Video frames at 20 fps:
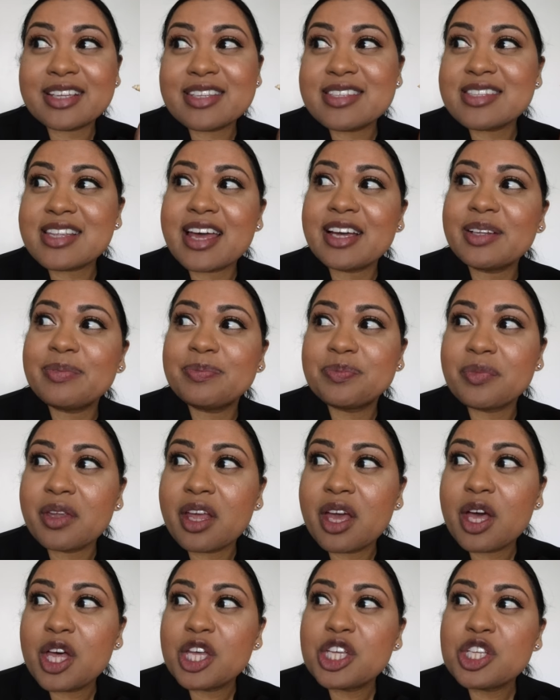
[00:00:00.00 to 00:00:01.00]
That's like
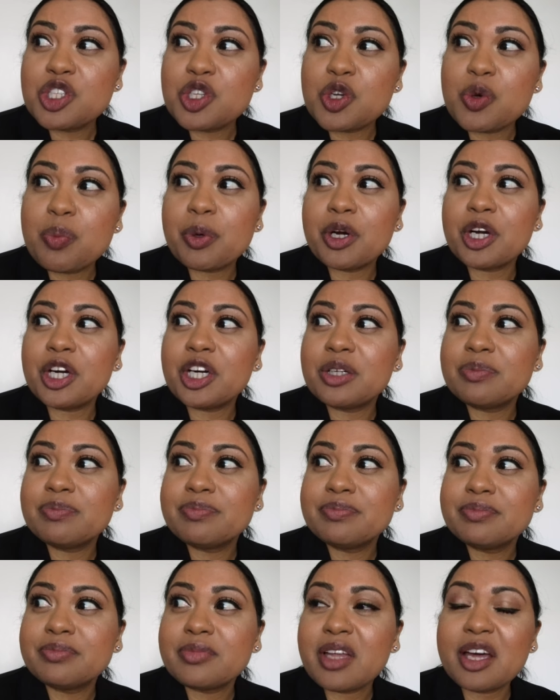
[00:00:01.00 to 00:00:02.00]

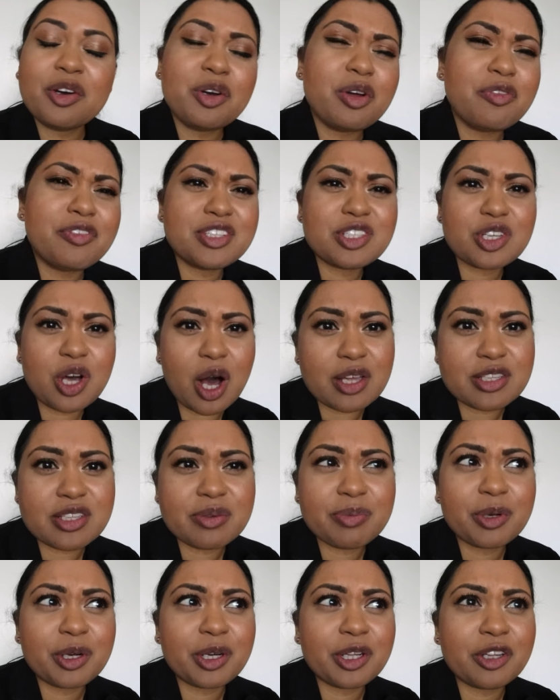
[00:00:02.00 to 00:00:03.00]
super, I don't know if it's
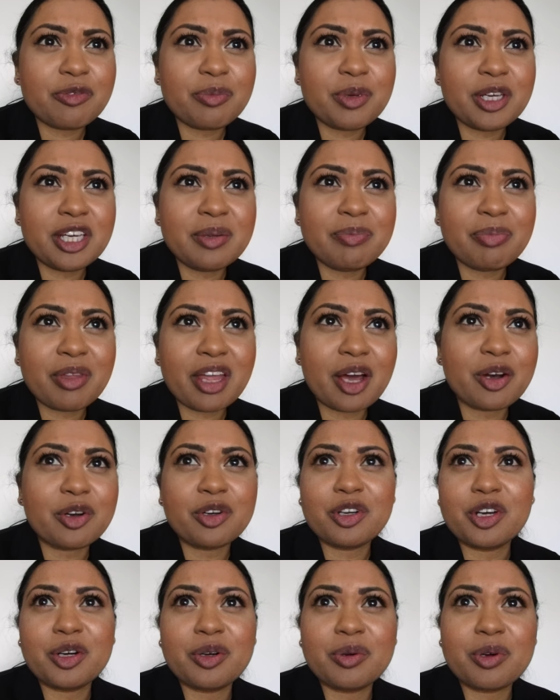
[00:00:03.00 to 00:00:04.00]
Gossip Girl of me, I
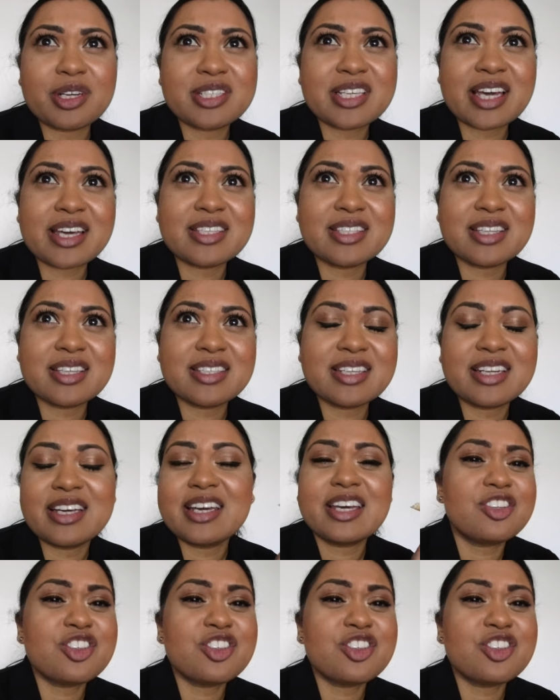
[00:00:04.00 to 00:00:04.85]
don't know, or Sex in the City.